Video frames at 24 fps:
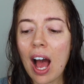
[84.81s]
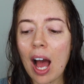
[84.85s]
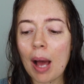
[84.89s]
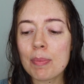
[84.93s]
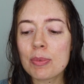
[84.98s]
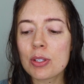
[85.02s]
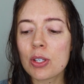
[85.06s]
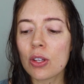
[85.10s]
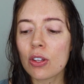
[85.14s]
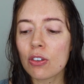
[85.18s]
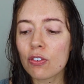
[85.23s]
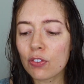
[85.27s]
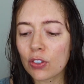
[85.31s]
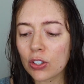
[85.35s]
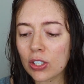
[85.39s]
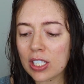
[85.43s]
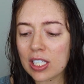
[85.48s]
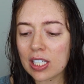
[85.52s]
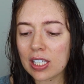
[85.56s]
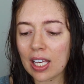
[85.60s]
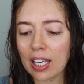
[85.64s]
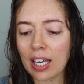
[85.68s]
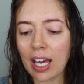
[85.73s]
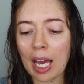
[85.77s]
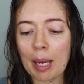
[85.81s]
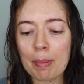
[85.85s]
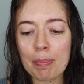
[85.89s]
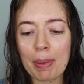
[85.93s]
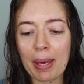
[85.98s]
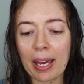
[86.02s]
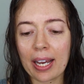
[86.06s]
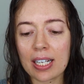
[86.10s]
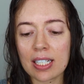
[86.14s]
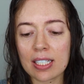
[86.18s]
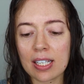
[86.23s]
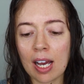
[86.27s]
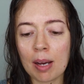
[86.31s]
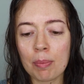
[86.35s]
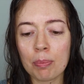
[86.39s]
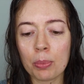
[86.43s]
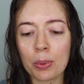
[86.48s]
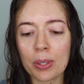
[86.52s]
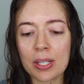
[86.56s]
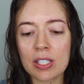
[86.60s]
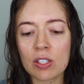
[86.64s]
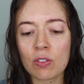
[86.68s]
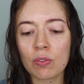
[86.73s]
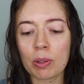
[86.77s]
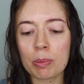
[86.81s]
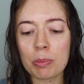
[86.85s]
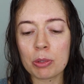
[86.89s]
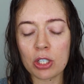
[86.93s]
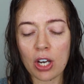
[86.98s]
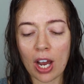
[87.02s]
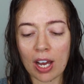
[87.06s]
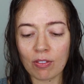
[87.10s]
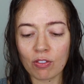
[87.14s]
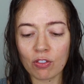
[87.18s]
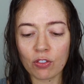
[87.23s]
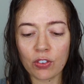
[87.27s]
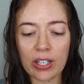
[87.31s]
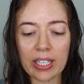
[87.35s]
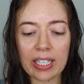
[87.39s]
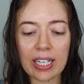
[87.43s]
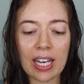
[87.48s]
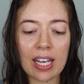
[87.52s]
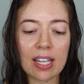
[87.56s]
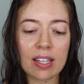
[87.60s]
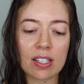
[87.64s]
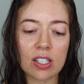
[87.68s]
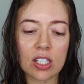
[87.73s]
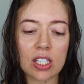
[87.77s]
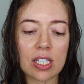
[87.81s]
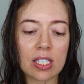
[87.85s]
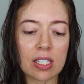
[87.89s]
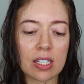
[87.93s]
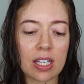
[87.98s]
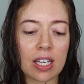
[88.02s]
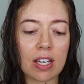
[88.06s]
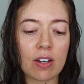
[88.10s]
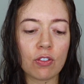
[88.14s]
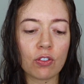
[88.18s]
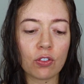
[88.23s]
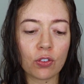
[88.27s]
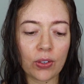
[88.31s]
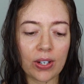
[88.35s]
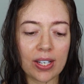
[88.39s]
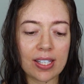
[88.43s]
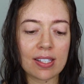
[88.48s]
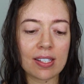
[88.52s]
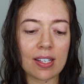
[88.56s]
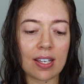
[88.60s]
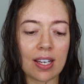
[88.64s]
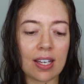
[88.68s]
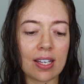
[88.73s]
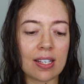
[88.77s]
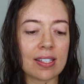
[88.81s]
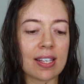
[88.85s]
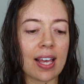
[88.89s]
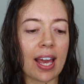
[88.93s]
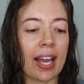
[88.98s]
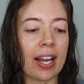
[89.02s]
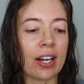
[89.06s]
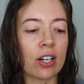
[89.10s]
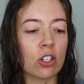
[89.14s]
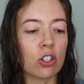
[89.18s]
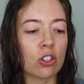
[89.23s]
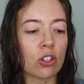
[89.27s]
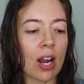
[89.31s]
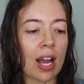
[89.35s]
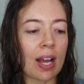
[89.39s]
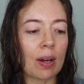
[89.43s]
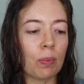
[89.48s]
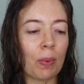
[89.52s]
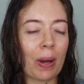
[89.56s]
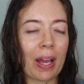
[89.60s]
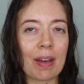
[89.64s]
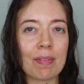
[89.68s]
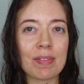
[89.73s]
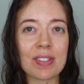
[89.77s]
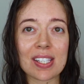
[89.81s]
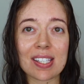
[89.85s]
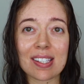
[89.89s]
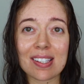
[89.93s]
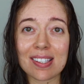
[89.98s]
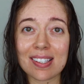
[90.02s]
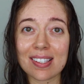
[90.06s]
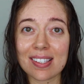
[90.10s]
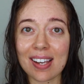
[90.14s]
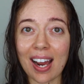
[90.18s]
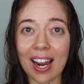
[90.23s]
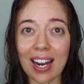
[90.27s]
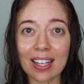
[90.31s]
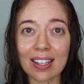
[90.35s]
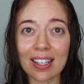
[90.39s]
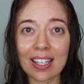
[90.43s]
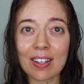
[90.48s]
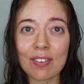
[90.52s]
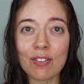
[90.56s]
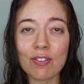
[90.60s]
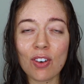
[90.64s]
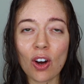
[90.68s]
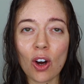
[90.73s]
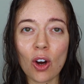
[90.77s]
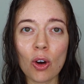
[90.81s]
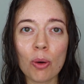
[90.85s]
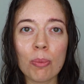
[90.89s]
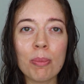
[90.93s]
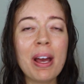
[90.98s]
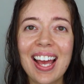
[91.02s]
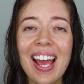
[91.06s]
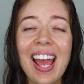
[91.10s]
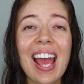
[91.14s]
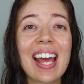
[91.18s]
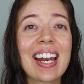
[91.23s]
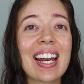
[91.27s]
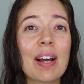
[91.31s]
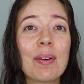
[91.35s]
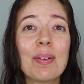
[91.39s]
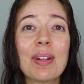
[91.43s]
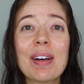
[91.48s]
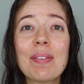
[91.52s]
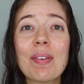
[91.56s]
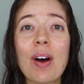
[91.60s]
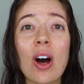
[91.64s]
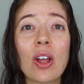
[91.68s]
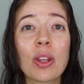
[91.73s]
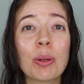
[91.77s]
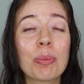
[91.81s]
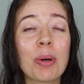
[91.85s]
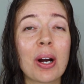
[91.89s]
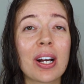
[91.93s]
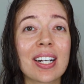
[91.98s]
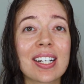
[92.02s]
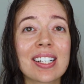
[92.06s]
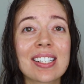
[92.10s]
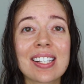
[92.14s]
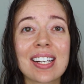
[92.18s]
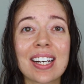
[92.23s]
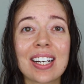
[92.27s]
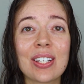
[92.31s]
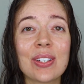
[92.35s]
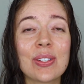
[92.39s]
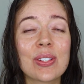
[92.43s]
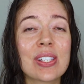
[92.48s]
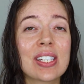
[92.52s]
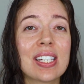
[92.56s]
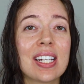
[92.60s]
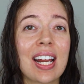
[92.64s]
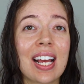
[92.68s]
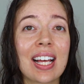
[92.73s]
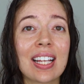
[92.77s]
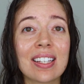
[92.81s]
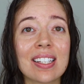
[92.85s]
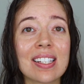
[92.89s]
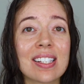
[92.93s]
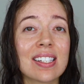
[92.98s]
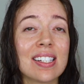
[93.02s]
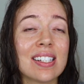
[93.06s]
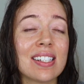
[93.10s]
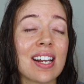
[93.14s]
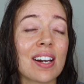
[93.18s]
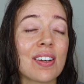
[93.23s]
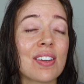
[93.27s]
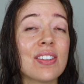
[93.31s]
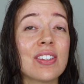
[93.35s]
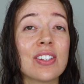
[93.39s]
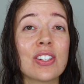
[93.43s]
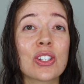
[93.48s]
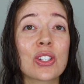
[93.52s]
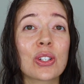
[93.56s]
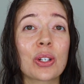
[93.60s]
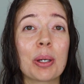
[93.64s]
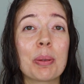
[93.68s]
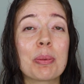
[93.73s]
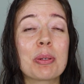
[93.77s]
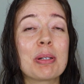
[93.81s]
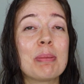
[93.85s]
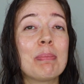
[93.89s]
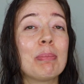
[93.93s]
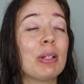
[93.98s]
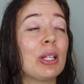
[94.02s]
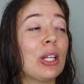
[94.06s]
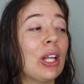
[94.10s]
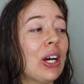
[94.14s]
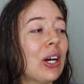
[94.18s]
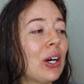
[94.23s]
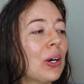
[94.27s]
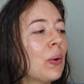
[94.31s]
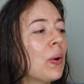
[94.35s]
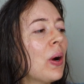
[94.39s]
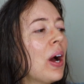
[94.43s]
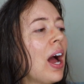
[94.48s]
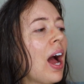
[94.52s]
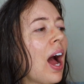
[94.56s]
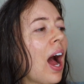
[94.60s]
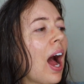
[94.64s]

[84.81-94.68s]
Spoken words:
So the first thing I picked up was from John Frieda. This is the Frizzies Air Dry Waves Styling Foam, and I will have all the products that I used today listed down in the description below.